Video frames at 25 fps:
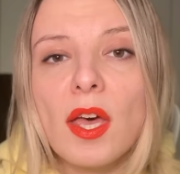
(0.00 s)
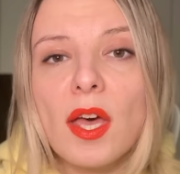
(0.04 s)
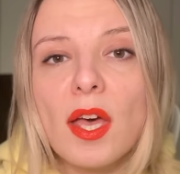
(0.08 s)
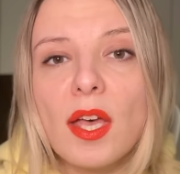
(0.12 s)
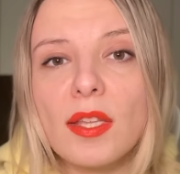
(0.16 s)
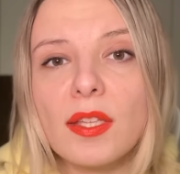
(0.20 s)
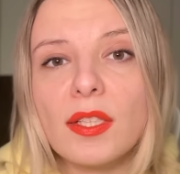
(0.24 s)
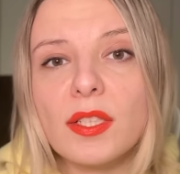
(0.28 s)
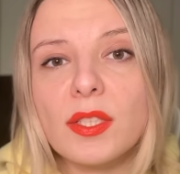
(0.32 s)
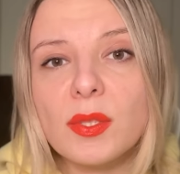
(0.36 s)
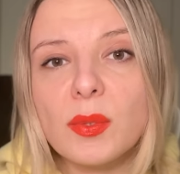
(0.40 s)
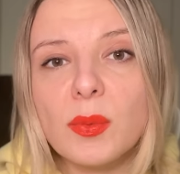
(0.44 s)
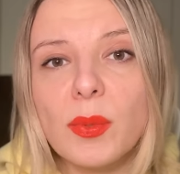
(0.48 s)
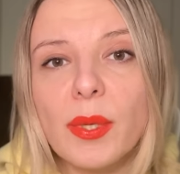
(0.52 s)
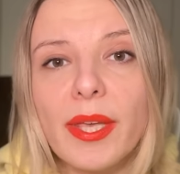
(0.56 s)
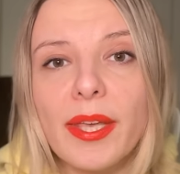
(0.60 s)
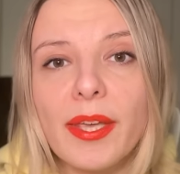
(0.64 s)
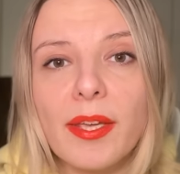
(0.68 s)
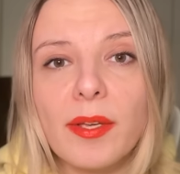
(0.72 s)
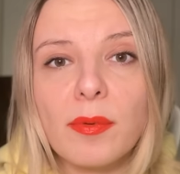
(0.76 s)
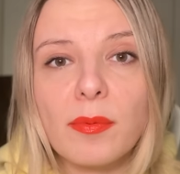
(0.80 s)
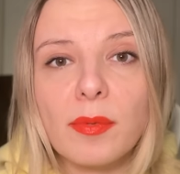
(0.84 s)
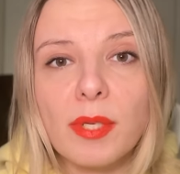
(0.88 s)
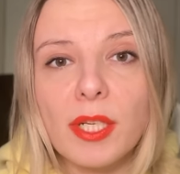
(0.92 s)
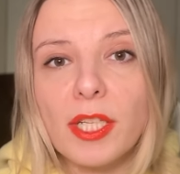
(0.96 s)
Others were
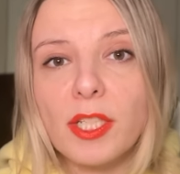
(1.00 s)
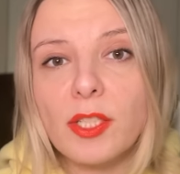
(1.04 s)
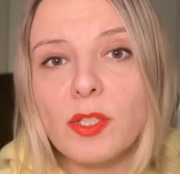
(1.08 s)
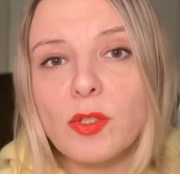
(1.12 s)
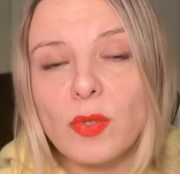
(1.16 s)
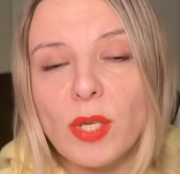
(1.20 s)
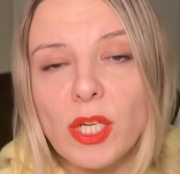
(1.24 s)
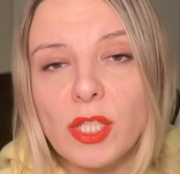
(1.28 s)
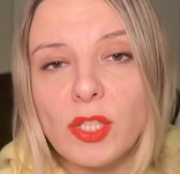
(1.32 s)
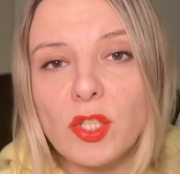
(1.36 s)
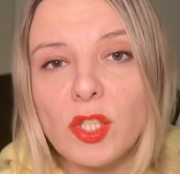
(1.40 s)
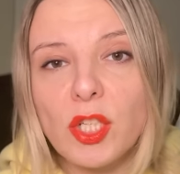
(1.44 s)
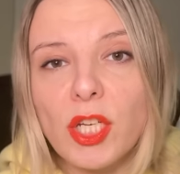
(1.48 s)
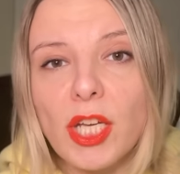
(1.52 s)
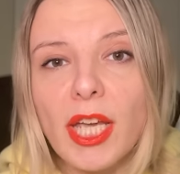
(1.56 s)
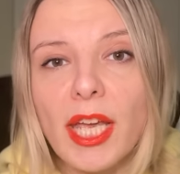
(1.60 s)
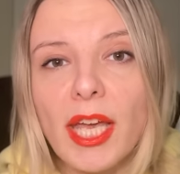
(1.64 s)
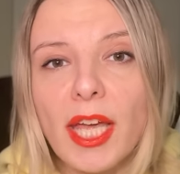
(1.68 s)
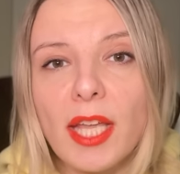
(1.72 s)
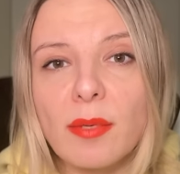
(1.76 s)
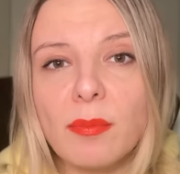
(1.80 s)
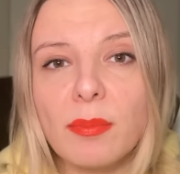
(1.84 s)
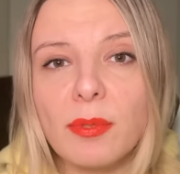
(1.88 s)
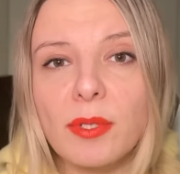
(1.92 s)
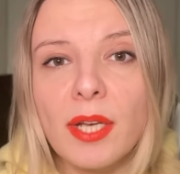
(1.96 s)
really tragic
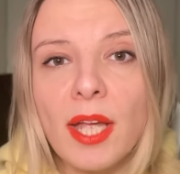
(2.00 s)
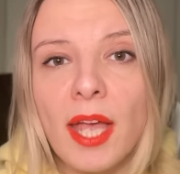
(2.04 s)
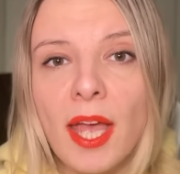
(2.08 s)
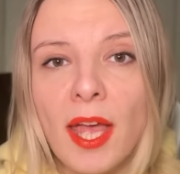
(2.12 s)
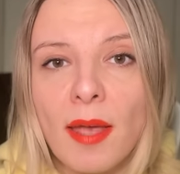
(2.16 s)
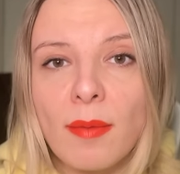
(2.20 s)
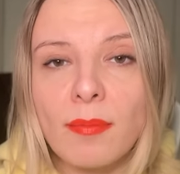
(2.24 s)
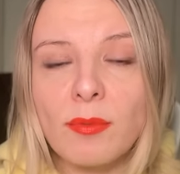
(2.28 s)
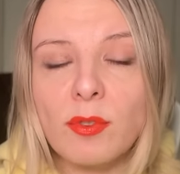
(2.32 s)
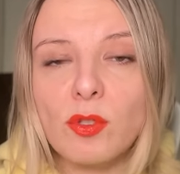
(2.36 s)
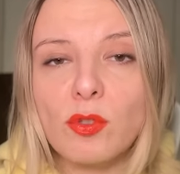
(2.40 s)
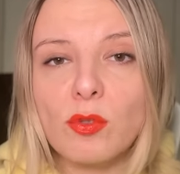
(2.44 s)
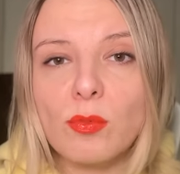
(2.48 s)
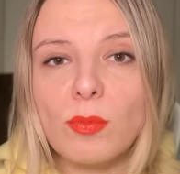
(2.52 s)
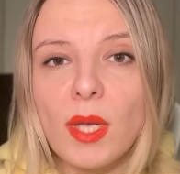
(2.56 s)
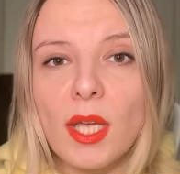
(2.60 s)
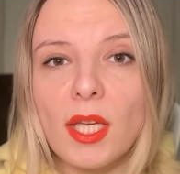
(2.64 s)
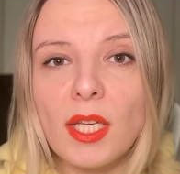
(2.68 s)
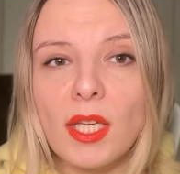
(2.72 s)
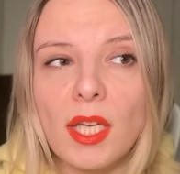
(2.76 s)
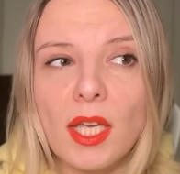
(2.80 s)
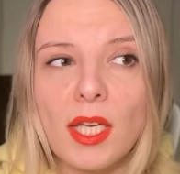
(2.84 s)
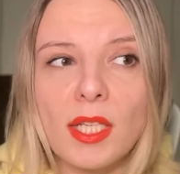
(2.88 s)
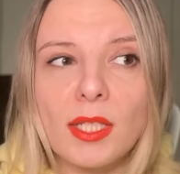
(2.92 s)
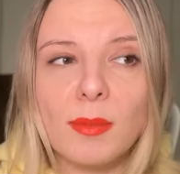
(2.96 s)
and perhaps to
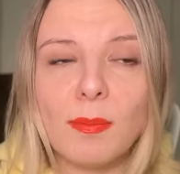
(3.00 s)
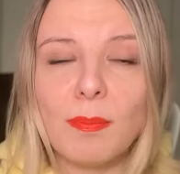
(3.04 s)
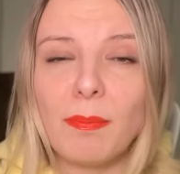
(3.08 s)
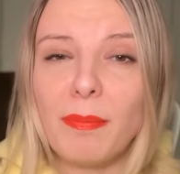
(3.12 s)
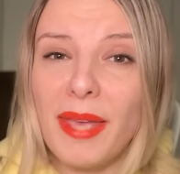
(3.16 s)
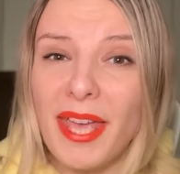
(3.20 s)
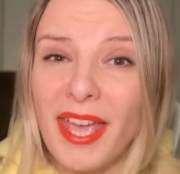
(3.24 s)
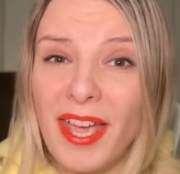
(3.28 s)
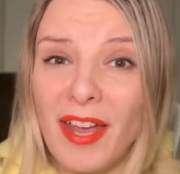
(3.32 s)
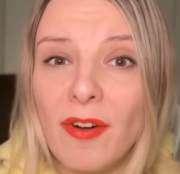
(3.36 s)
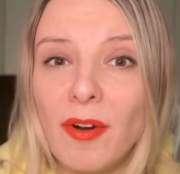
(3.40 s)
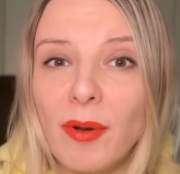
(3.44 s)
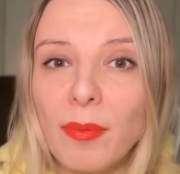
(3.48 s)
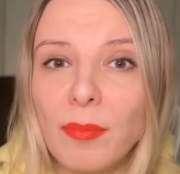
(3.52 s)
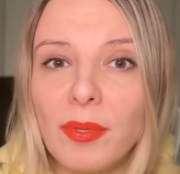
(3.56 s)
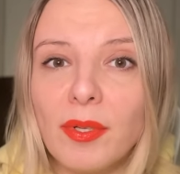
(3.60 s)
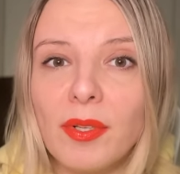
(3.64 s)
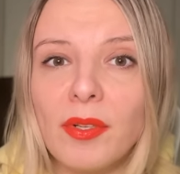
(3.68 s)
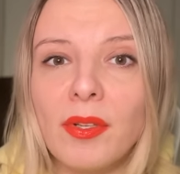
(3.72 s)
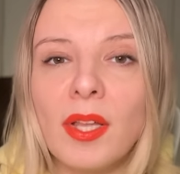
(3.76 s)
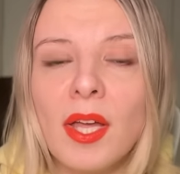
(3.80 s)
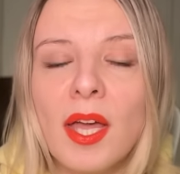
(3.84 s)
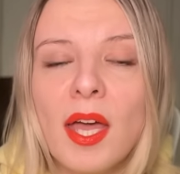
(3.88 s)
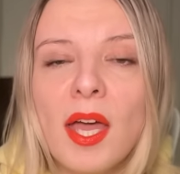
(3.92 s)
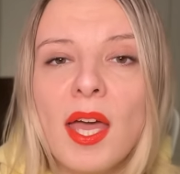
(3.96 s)
make it bearable,
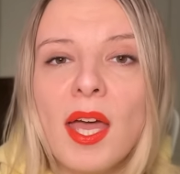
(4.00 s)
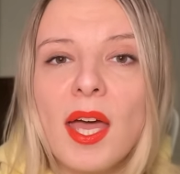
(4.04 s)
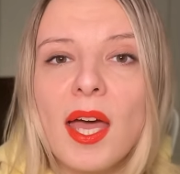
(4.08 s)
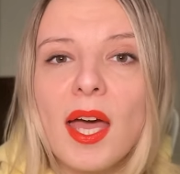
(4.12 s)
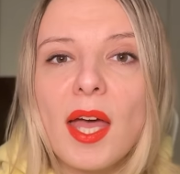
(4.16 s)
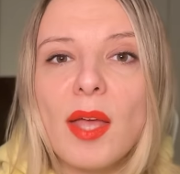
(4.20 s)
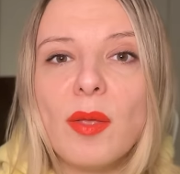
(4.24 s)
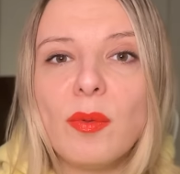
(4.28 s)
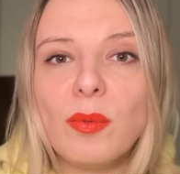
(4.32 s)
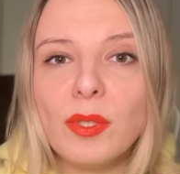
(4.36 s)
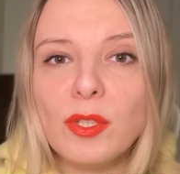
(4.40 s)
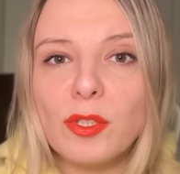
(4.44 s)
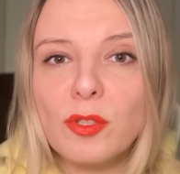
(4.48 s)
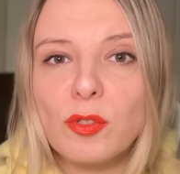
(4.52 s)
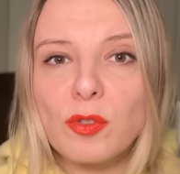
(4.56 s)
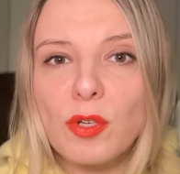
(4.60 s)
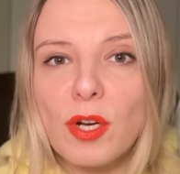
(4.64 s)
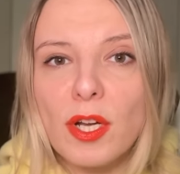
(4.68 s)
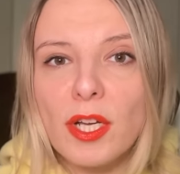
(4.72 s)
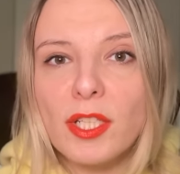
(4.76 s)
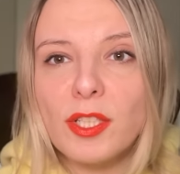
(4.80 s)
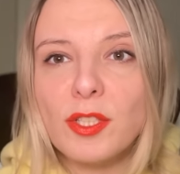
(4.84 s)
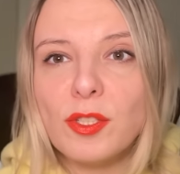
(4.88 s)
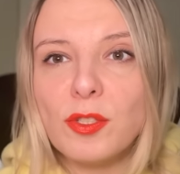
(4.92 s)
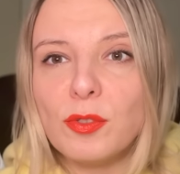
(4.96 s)
I will
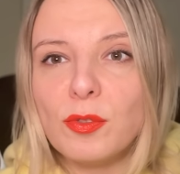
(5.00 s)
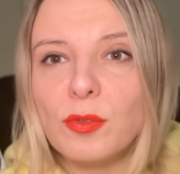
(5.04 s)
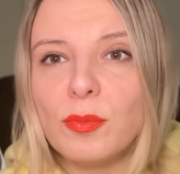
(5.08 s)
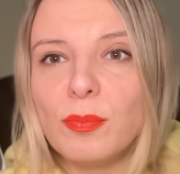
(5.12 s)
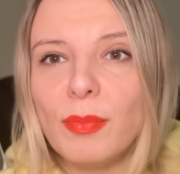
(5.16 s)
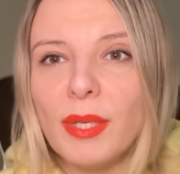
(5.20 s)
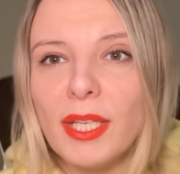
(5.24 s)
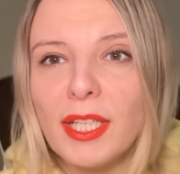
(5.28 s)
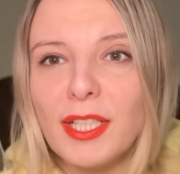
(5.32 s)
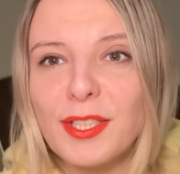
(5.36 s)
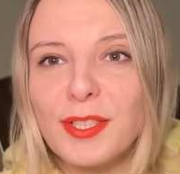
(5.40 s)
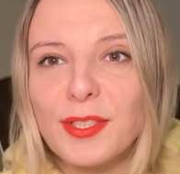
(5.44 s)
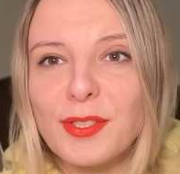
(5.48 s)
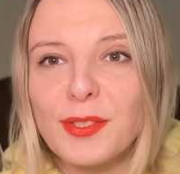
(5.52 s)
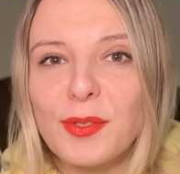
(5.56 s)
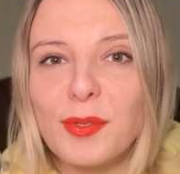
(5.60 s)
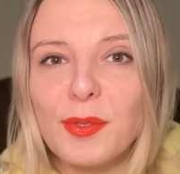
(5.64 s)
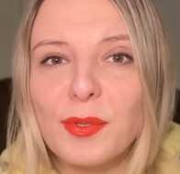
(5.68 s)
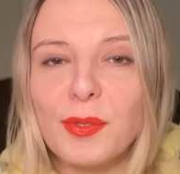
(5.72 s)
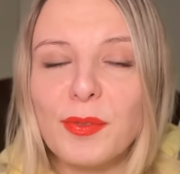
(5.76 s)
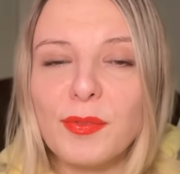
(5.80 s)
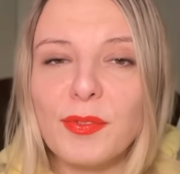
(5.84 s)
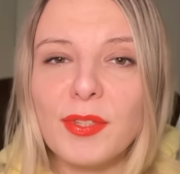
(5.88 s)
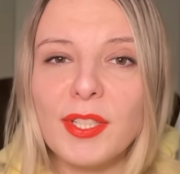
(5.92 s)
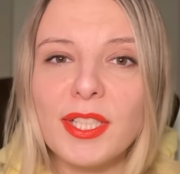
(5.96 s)
try to mix all
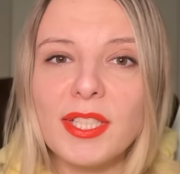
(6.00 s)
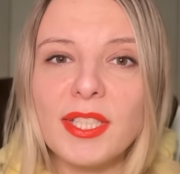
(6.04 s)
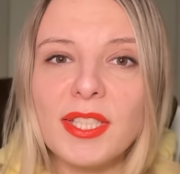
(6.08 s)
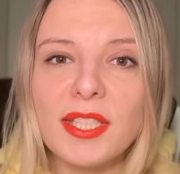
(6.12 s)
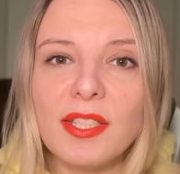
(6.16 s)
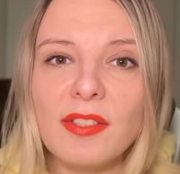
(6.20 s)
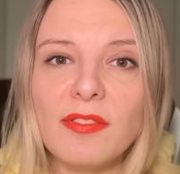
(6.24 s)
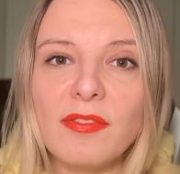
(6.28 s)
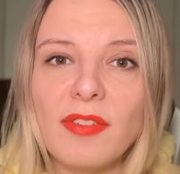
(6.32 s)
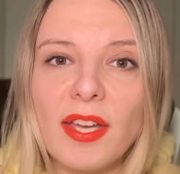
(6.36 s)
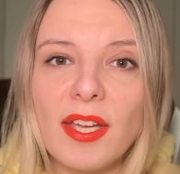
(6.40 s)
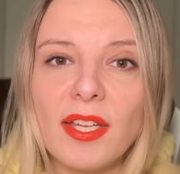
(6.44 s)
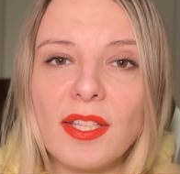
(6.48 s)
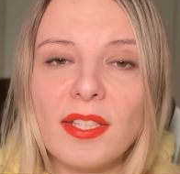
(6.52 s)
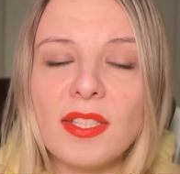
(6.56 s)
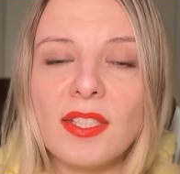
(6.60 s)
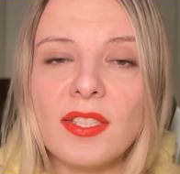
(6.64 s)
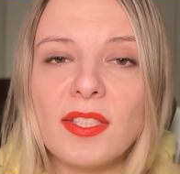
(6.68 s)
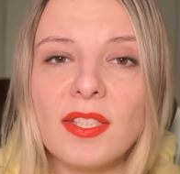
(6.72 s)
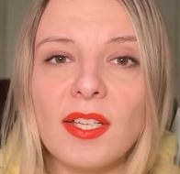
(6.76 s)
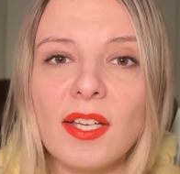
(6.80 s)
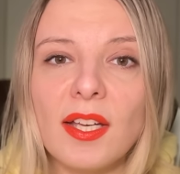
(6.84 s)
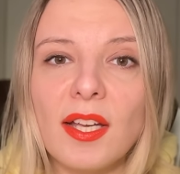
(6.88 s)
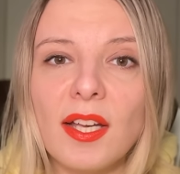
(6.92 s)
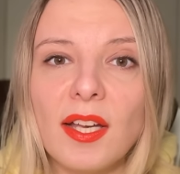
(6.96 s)
of these events
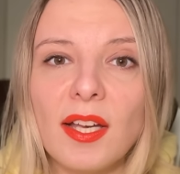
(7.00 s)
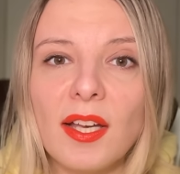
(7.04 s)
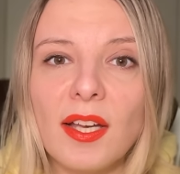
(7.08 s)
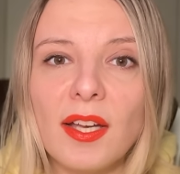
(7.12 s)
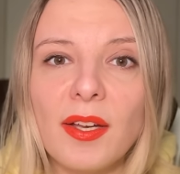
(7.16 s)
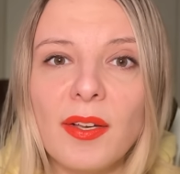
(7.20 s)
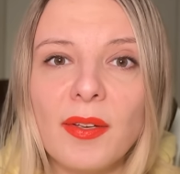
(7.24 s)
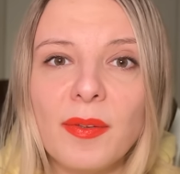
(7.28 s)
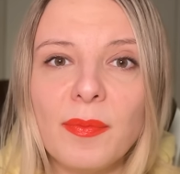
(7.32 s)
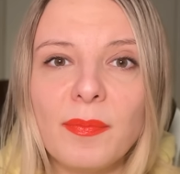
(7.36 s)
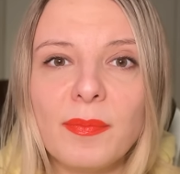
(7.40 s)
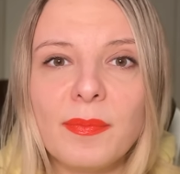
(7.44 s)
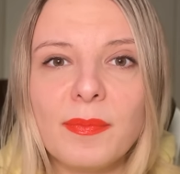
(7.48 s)
uh,